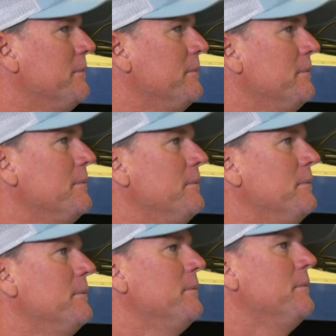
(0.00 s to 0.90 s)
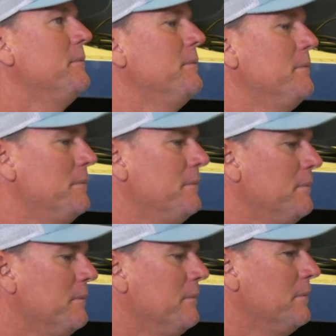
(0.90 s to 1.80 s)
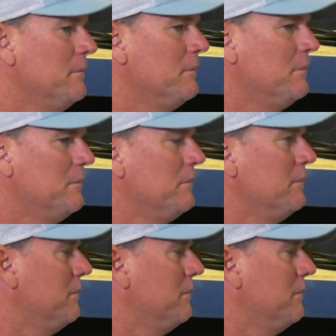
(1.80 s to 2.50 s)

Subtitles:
(silent)